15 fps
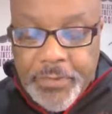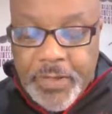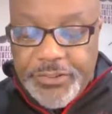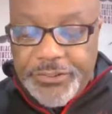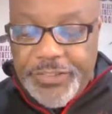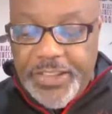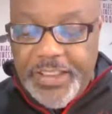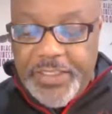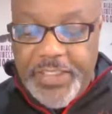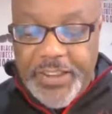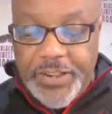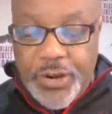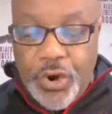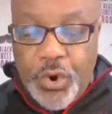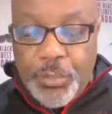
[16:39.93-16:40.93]
stating
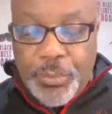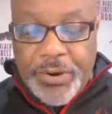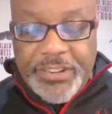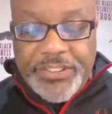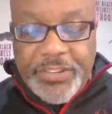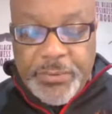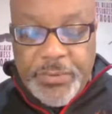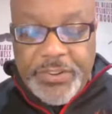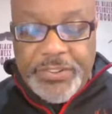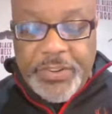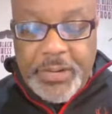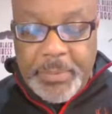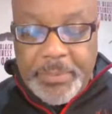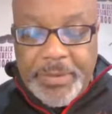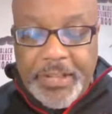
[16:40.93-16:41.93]
that no pressing reason
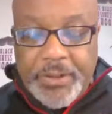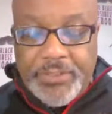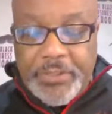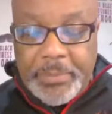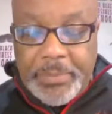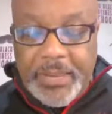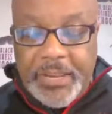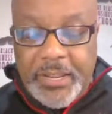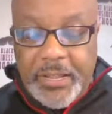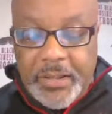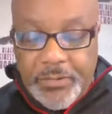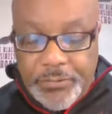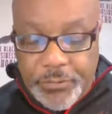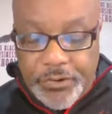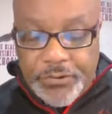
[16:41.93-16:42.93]
compels immediate
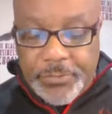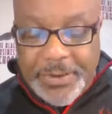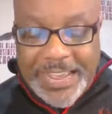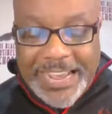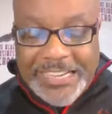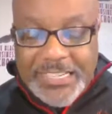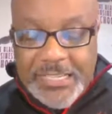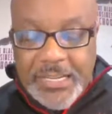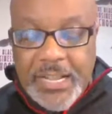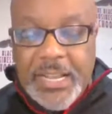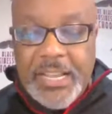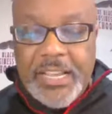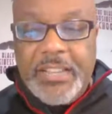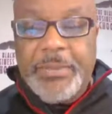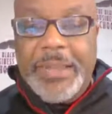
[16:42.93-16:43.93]
enforcement action.
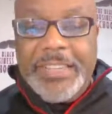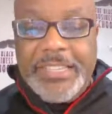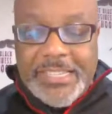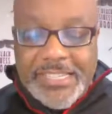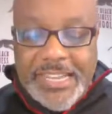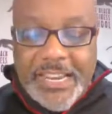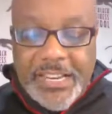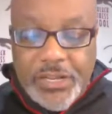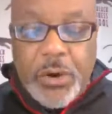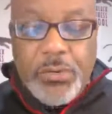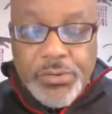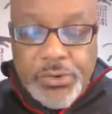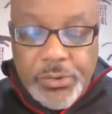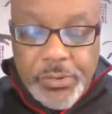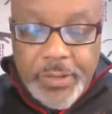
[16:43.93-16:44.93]
He's basically saying
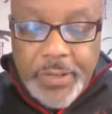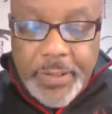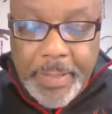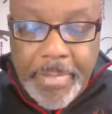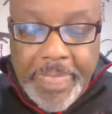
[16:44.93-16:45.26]
don't do it.